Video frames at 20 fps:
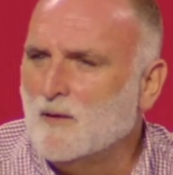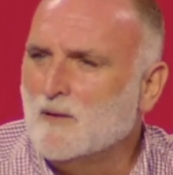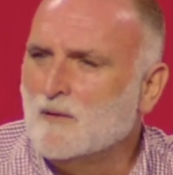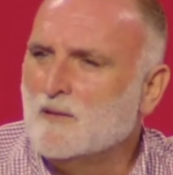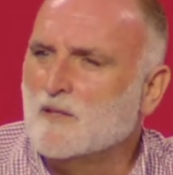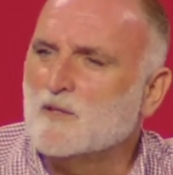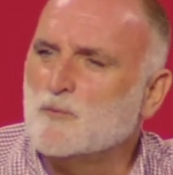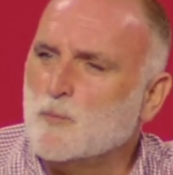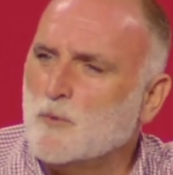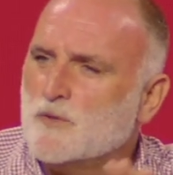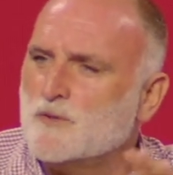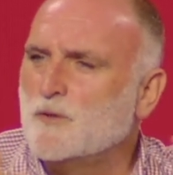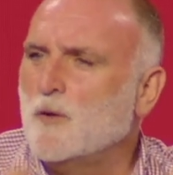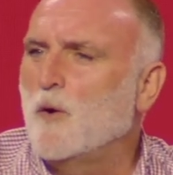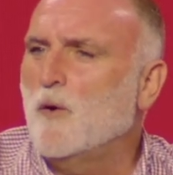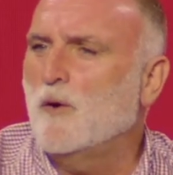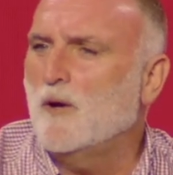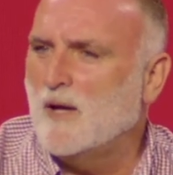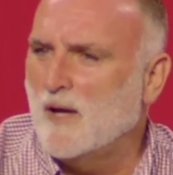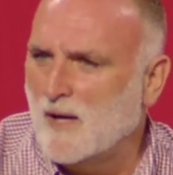This was not
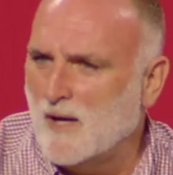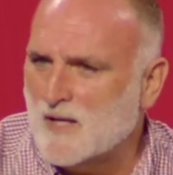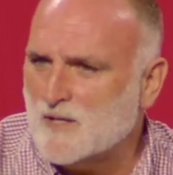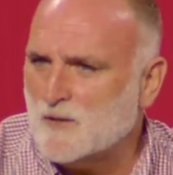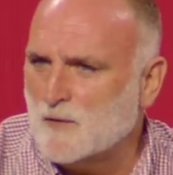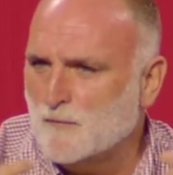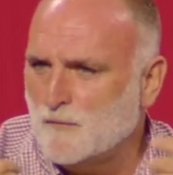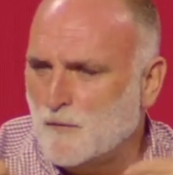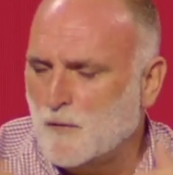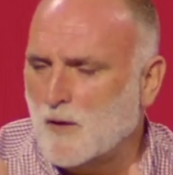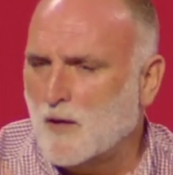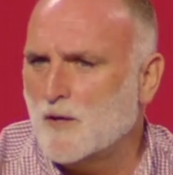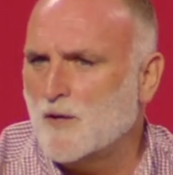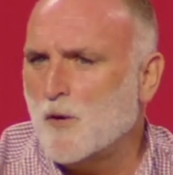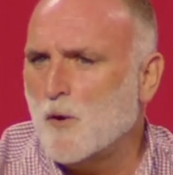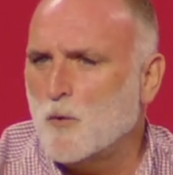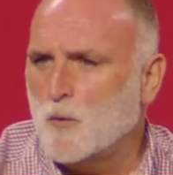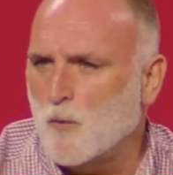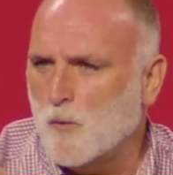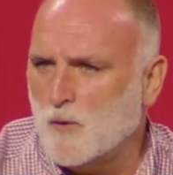only a lesson for a
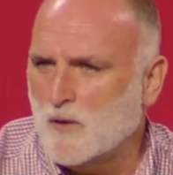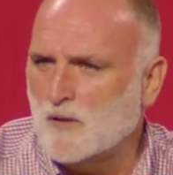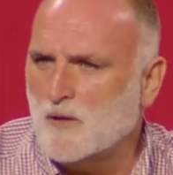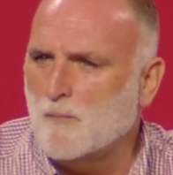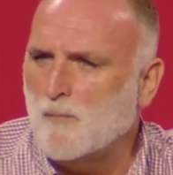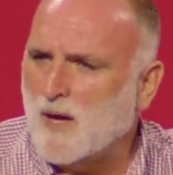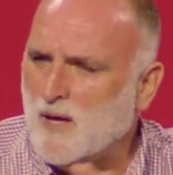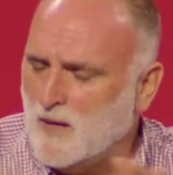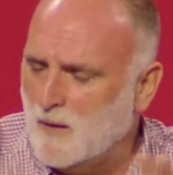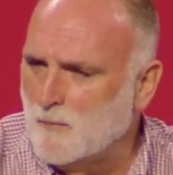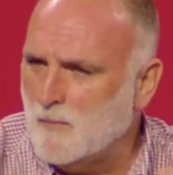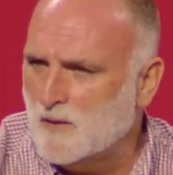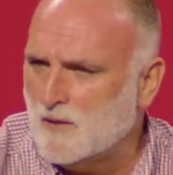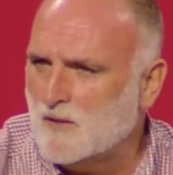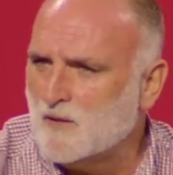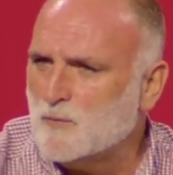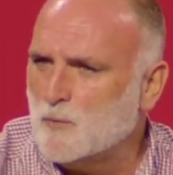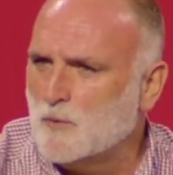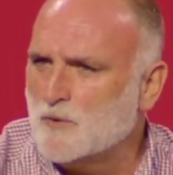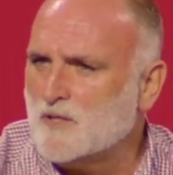young cook in the making, but
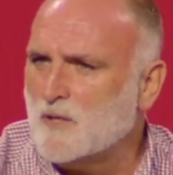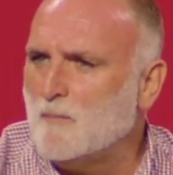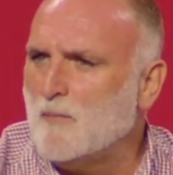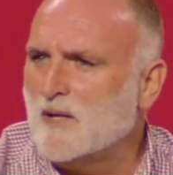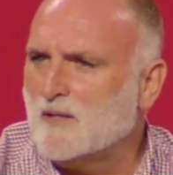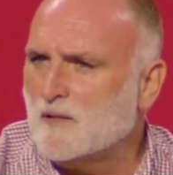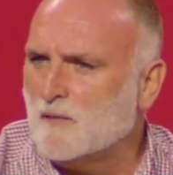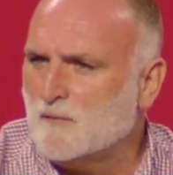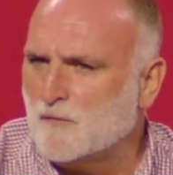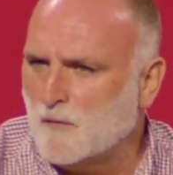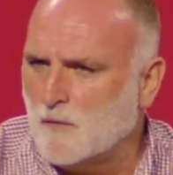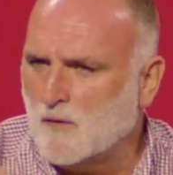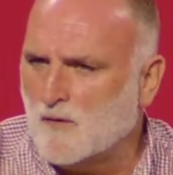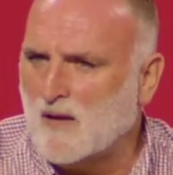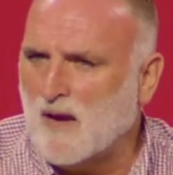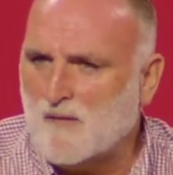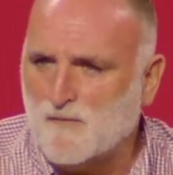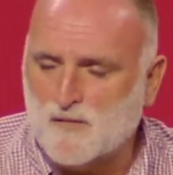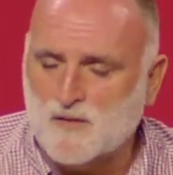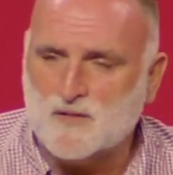this was a matter for
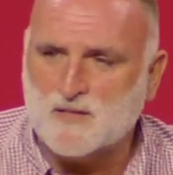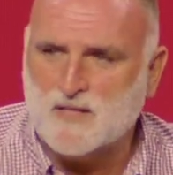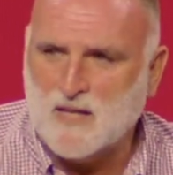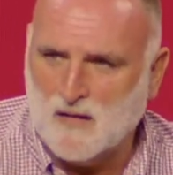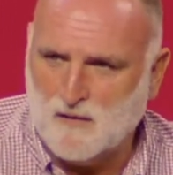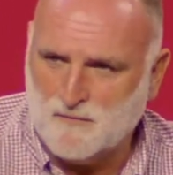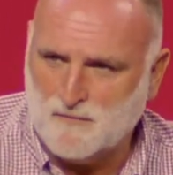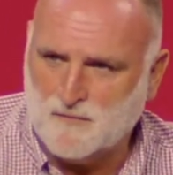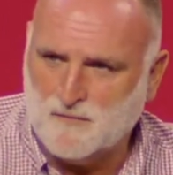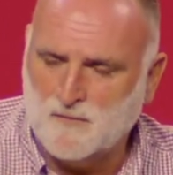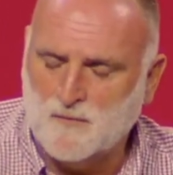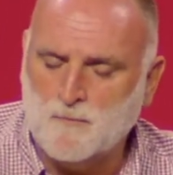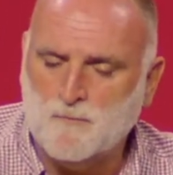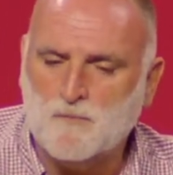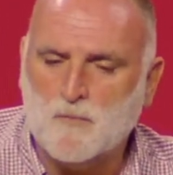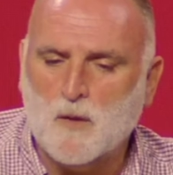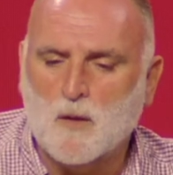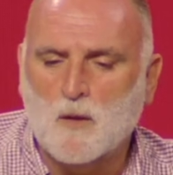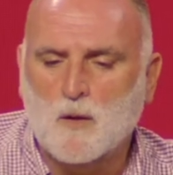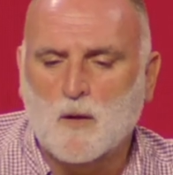life itself.
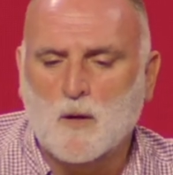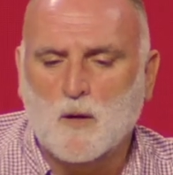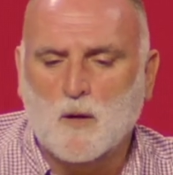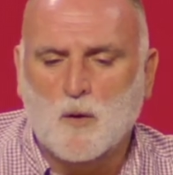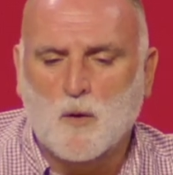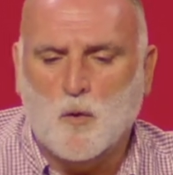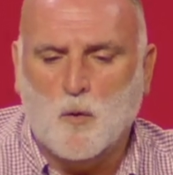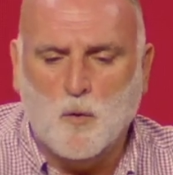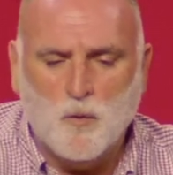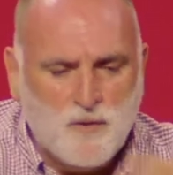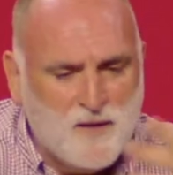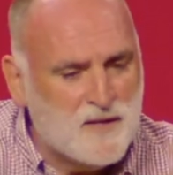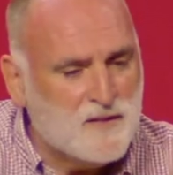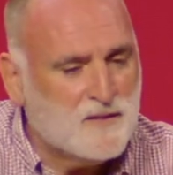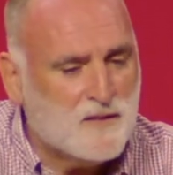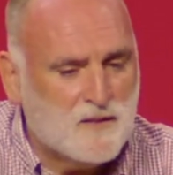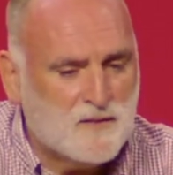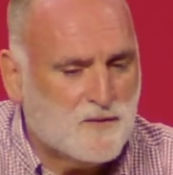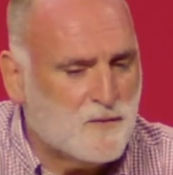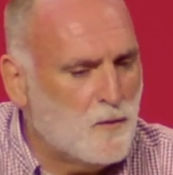All
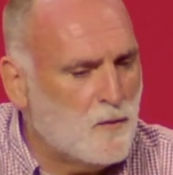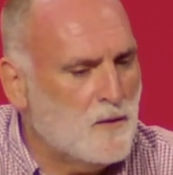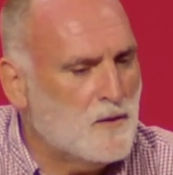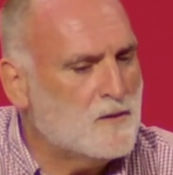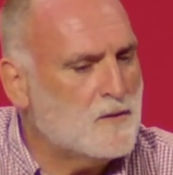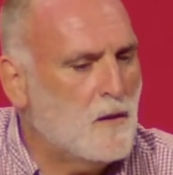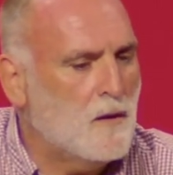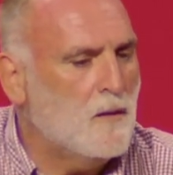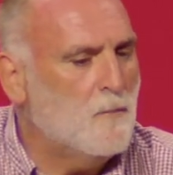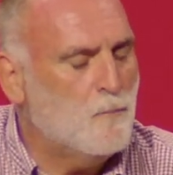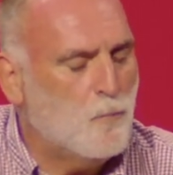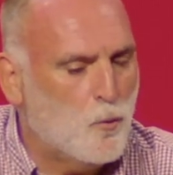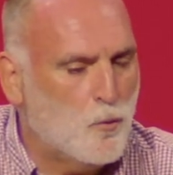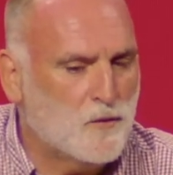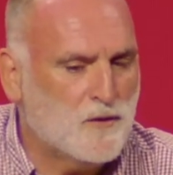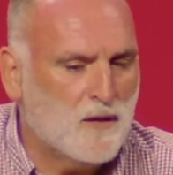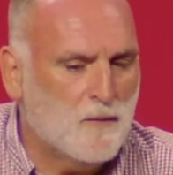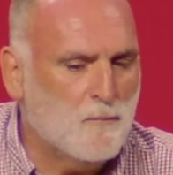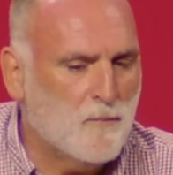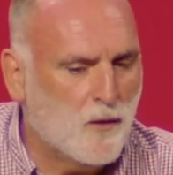these stories are
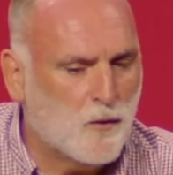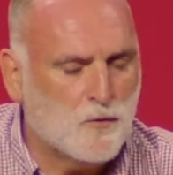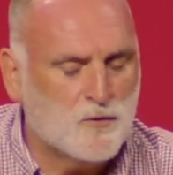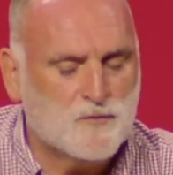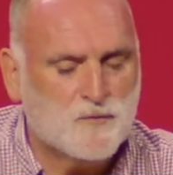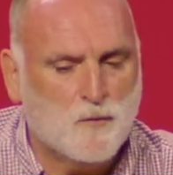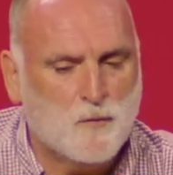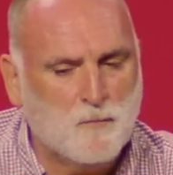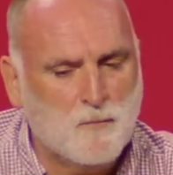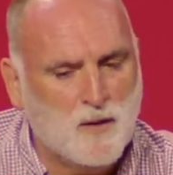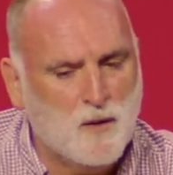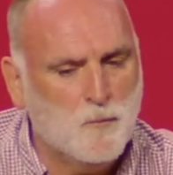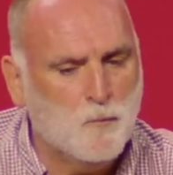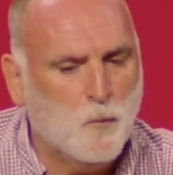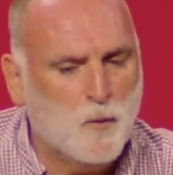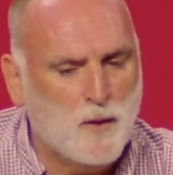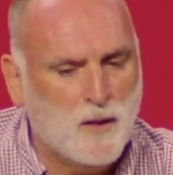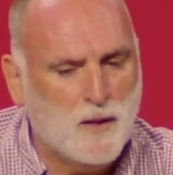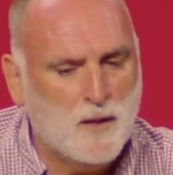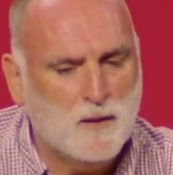important because for me,
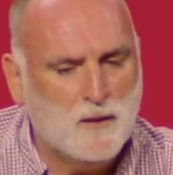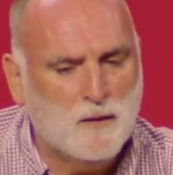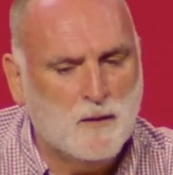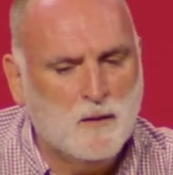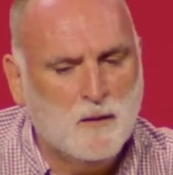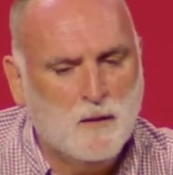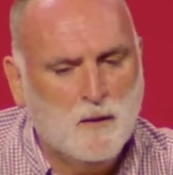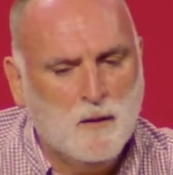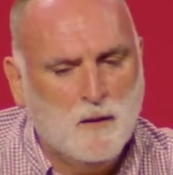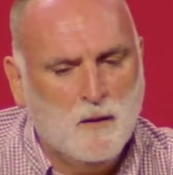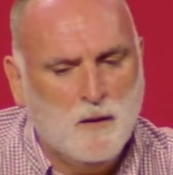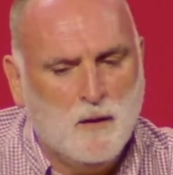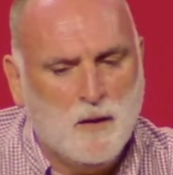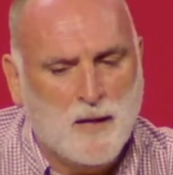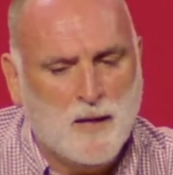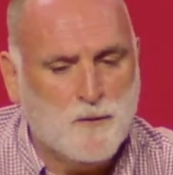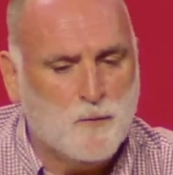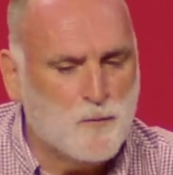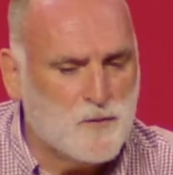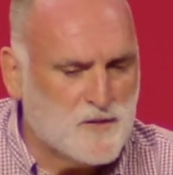when
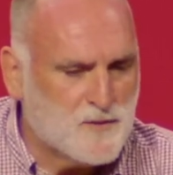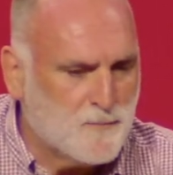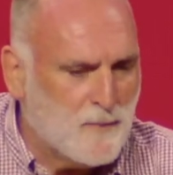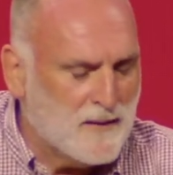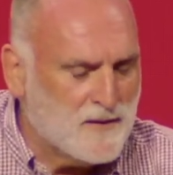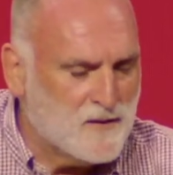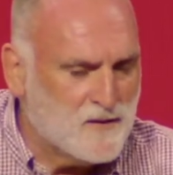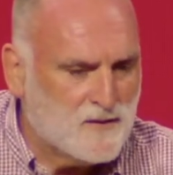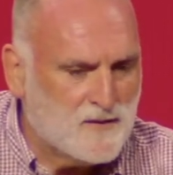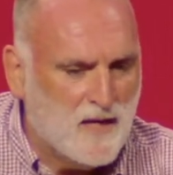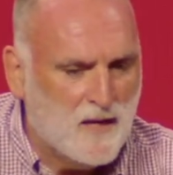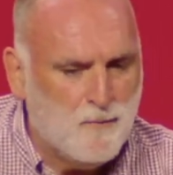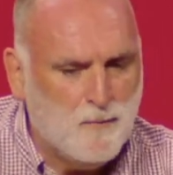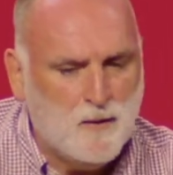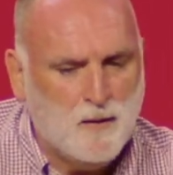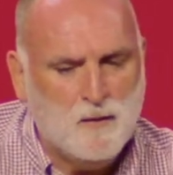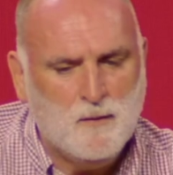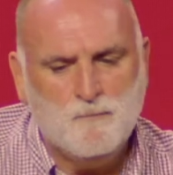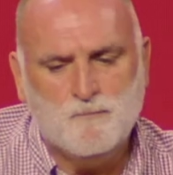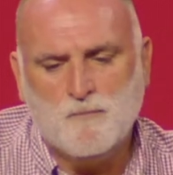I do the Spanish
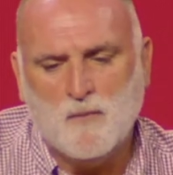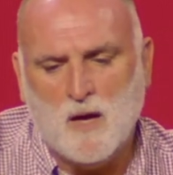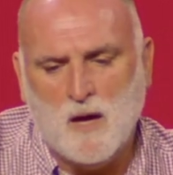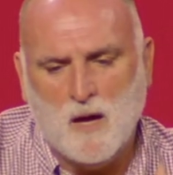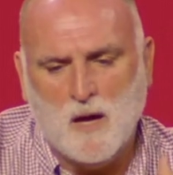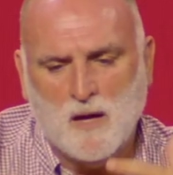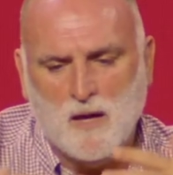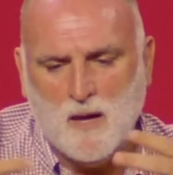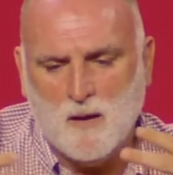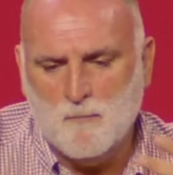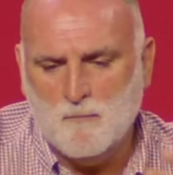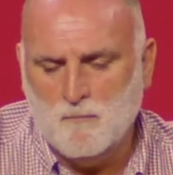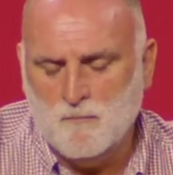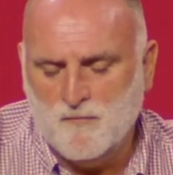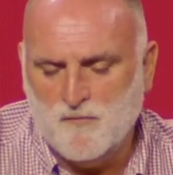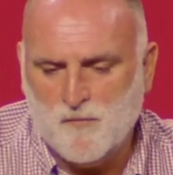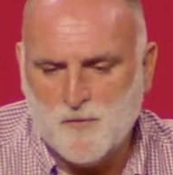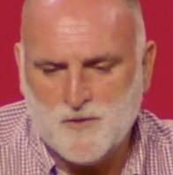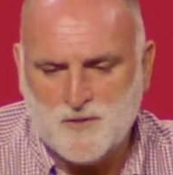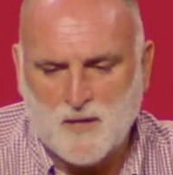Navy, I am,
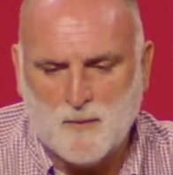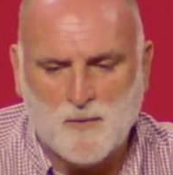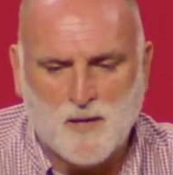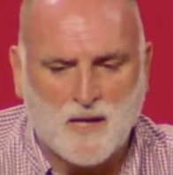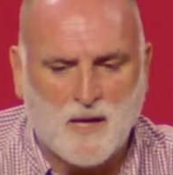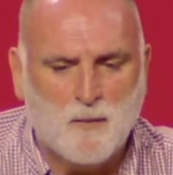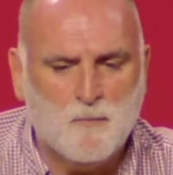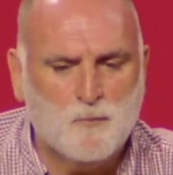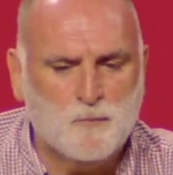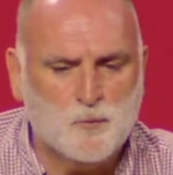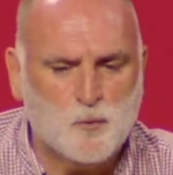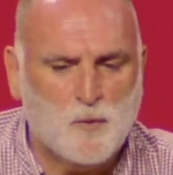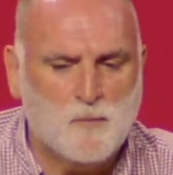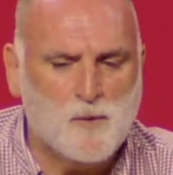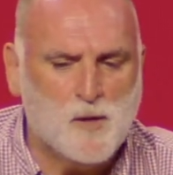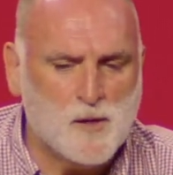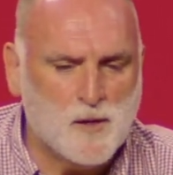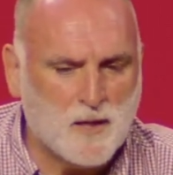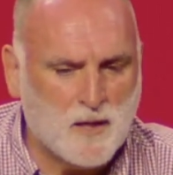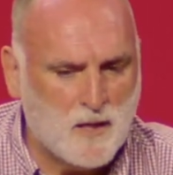first time I come to
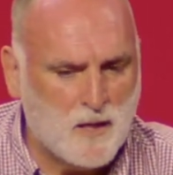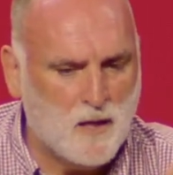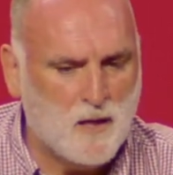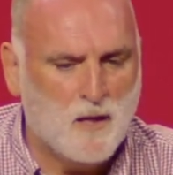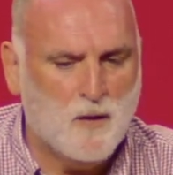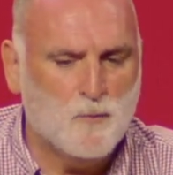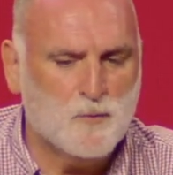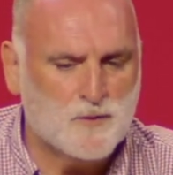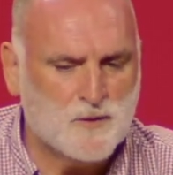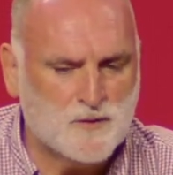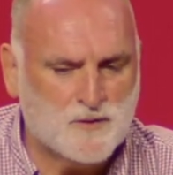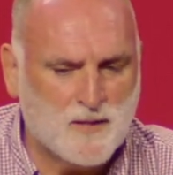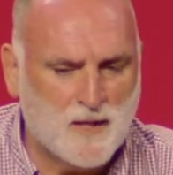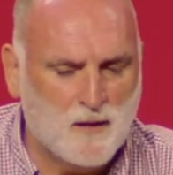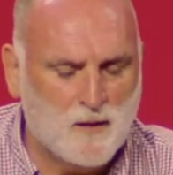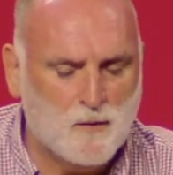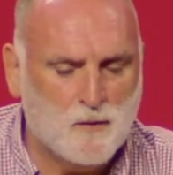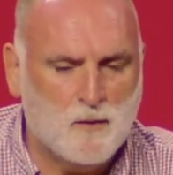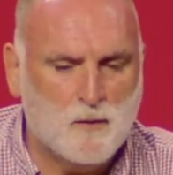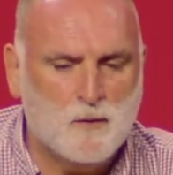America, I was a
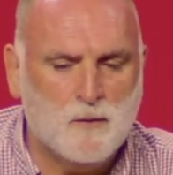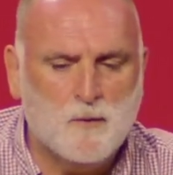sailor.